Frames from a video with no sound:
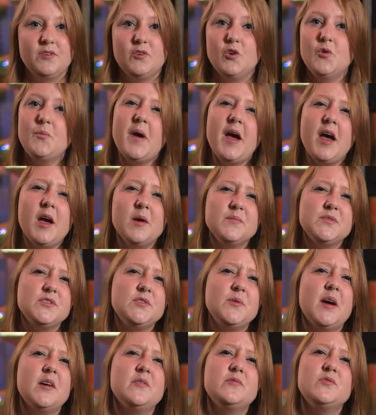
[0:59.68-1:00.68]
Or perhaps
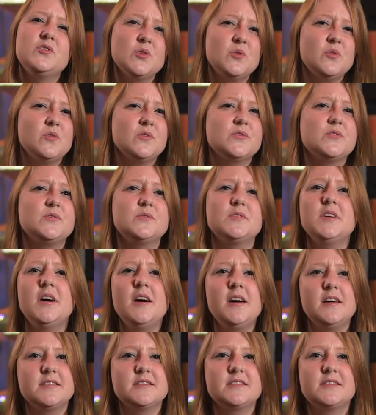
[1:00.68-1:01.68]
you have chores or
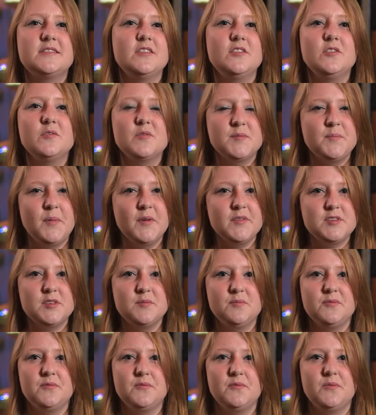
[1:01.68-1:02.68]
tasks that you're
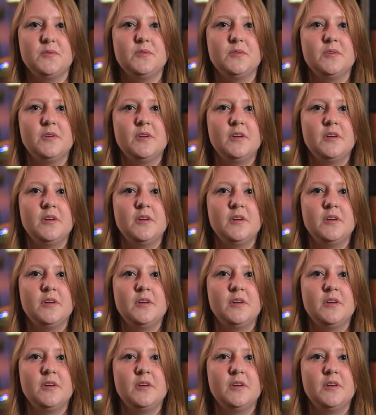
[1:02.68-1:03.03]
responsible for.